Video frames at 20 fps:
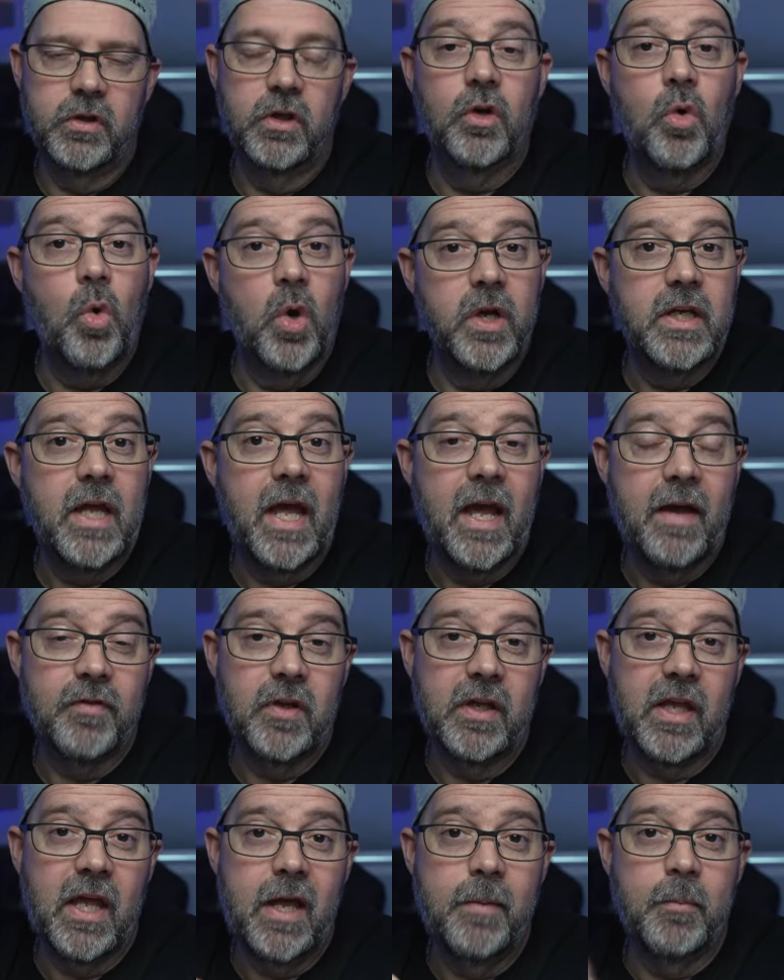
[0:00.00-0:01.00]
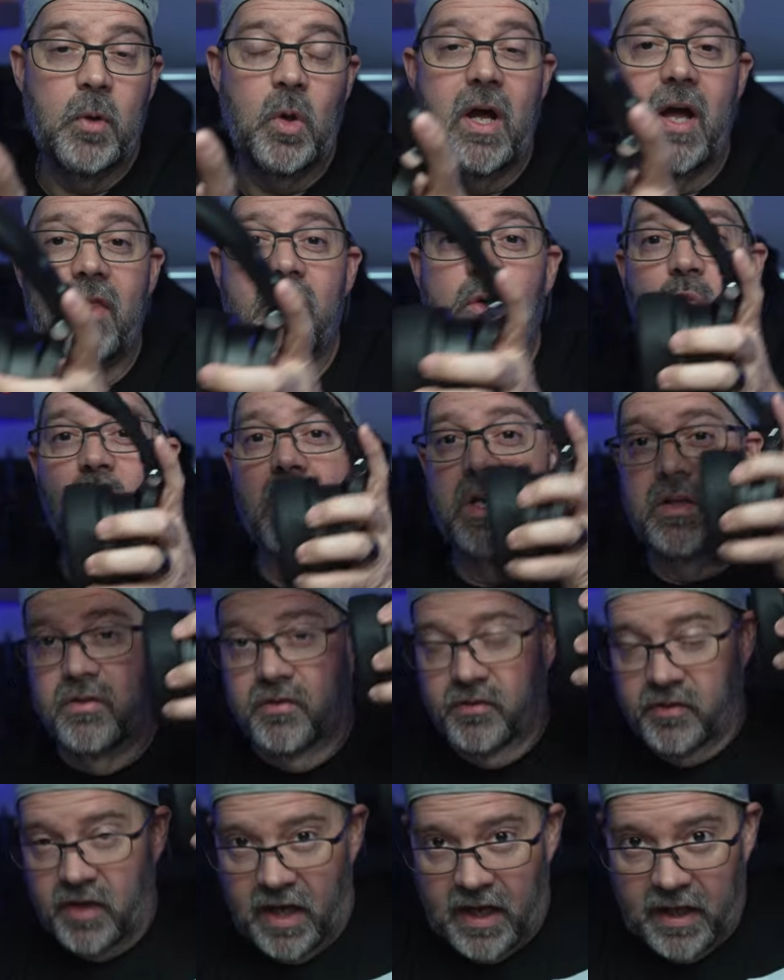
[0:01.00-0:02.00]
you're going to have the cable on the right
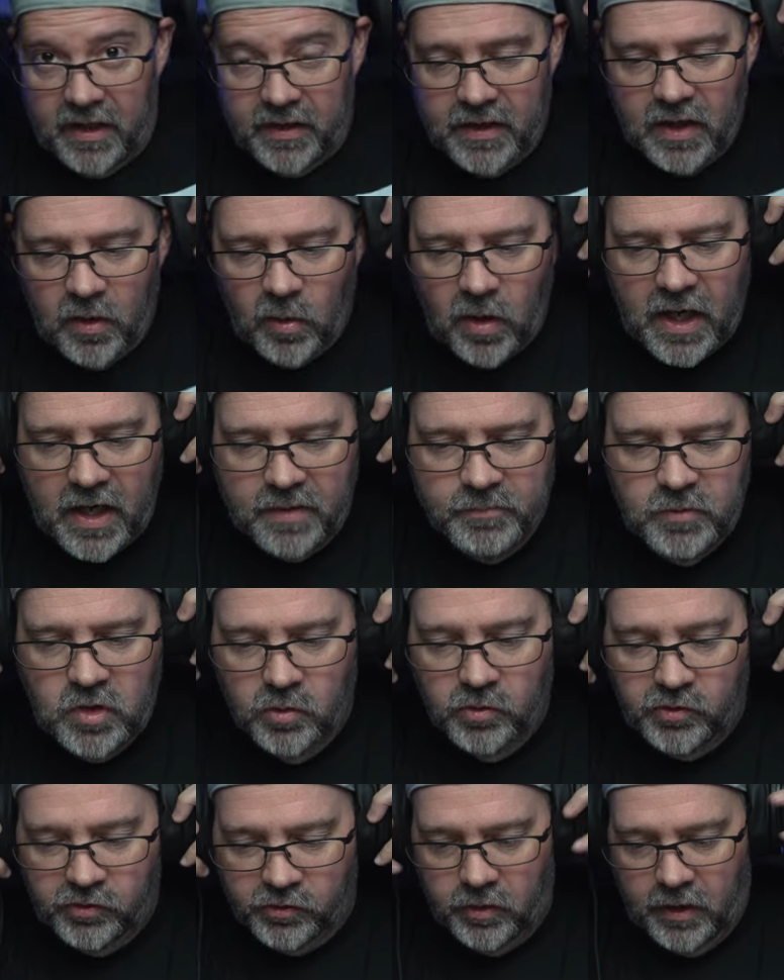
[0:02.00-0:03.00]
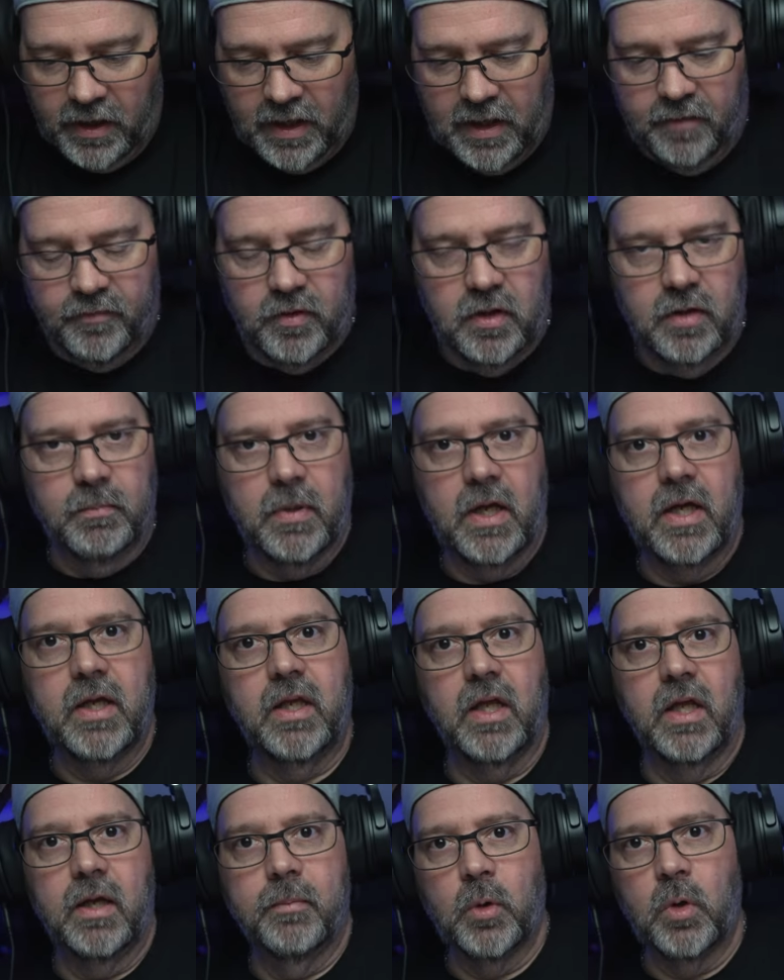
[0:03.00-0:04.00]
side. Now, I'm used to having my
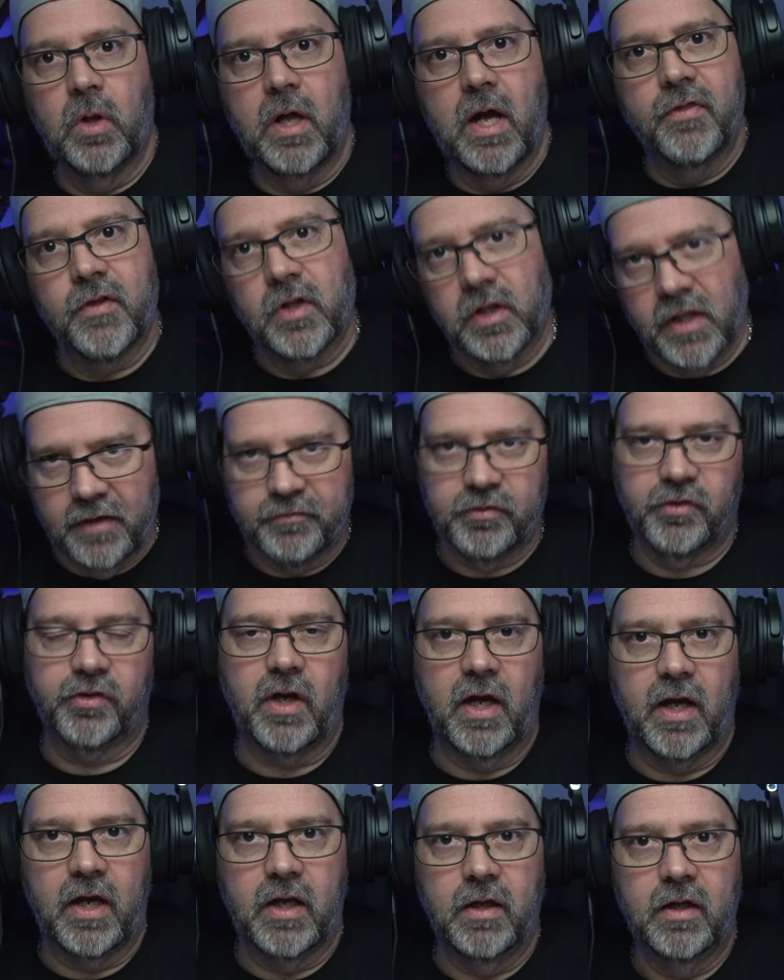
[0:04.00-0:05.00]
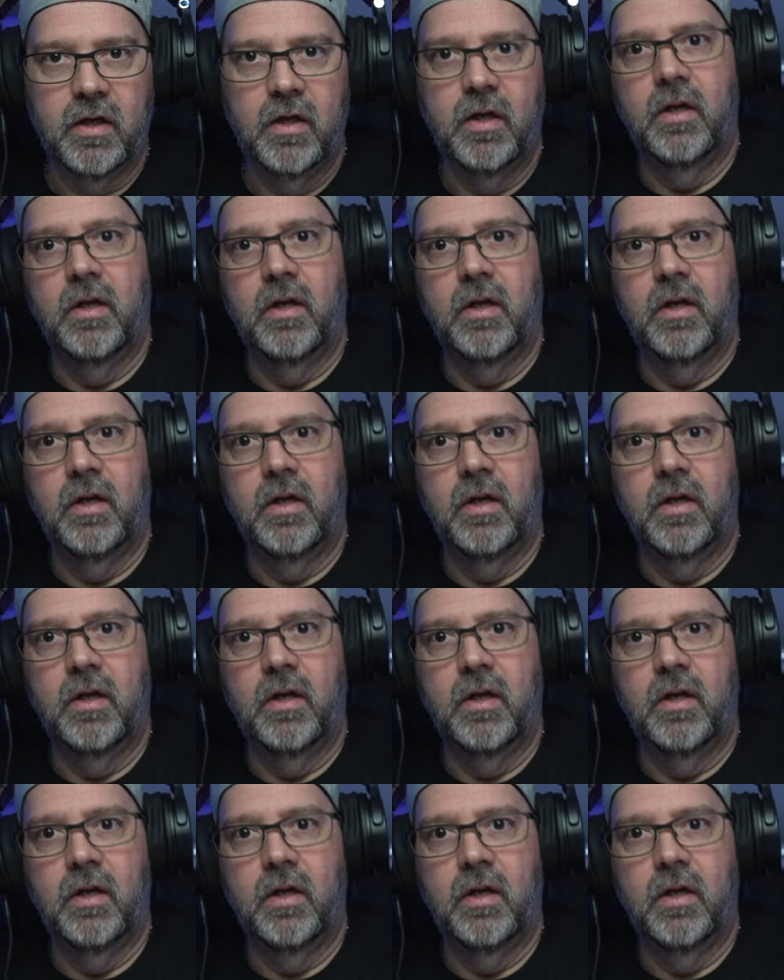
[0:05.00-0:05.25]
cable on the left side